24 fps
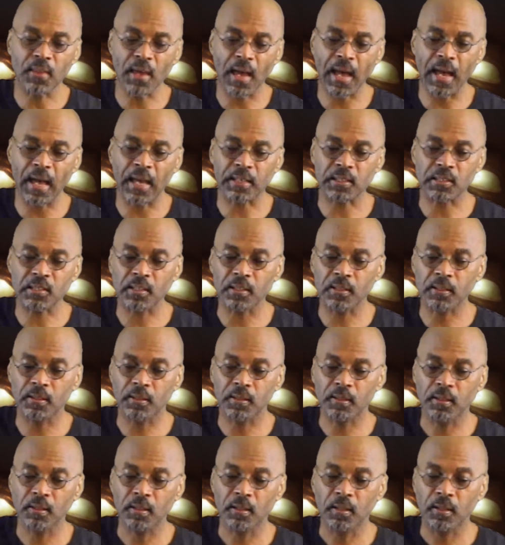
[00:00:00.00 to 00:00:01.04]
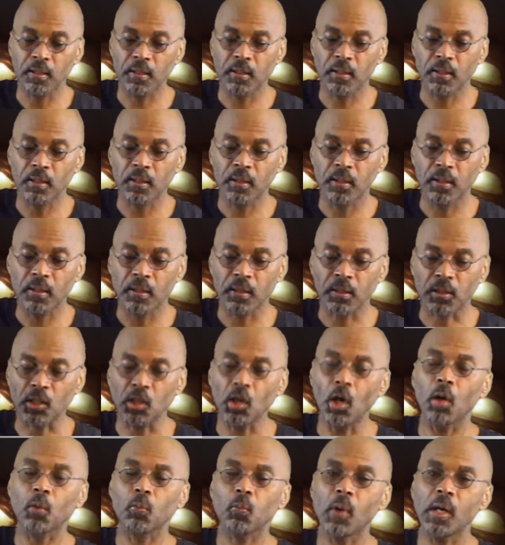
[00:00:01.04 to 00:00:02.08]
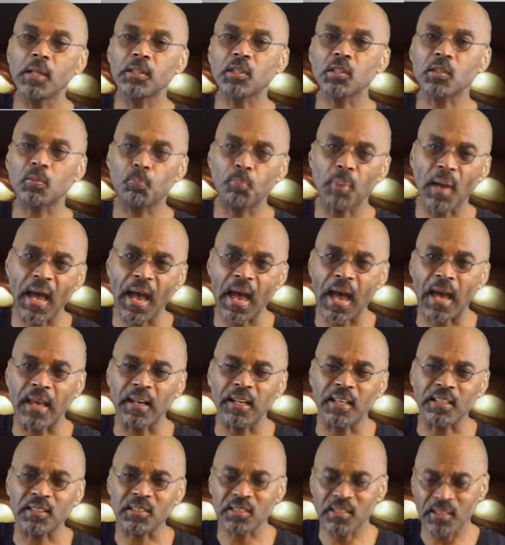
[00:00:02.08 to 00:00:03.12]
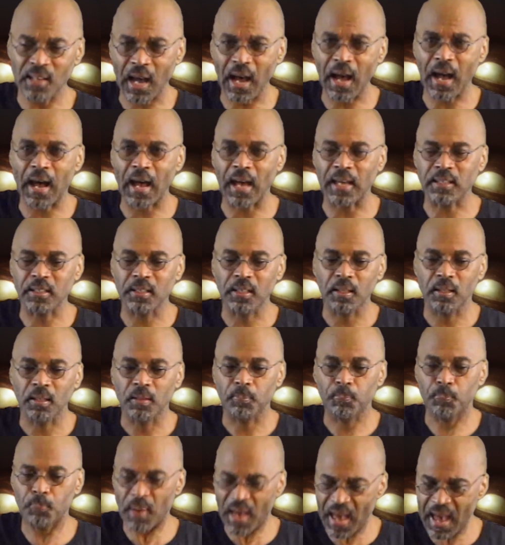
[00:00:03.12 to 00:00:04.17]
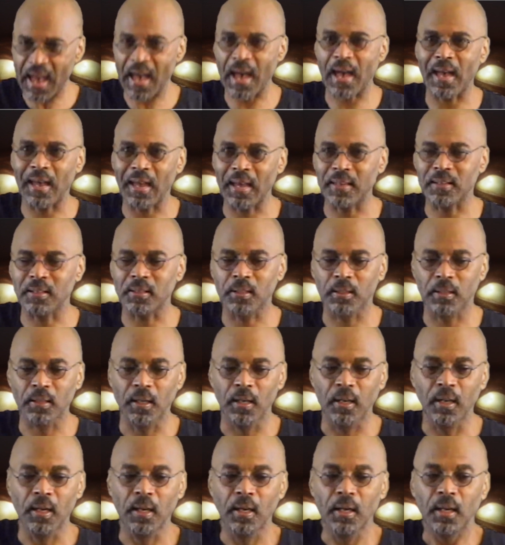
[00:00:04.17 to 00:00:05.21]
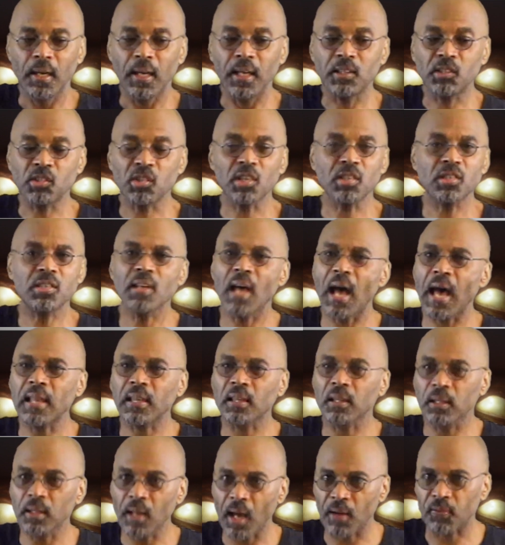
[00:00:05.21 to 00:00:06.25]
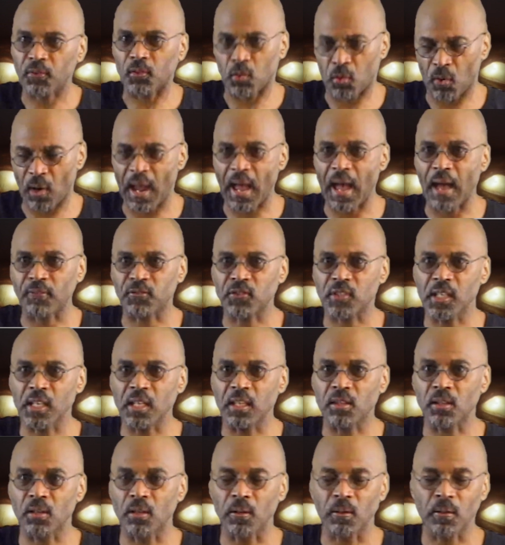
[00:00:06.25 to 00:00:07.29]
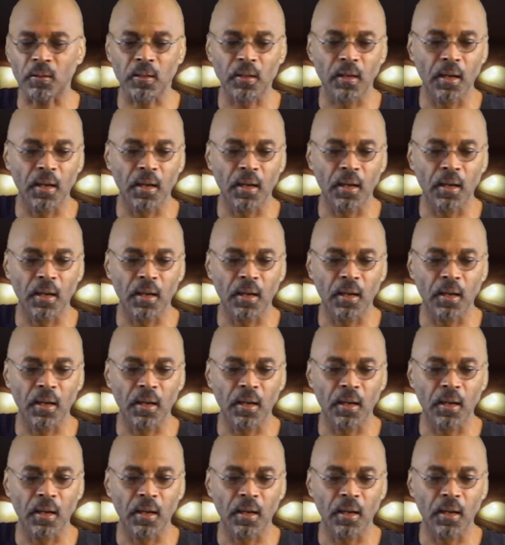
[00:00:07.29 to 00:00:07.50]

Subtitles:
that the old ones is bad. It's not bad. It's just not Lovecraft either.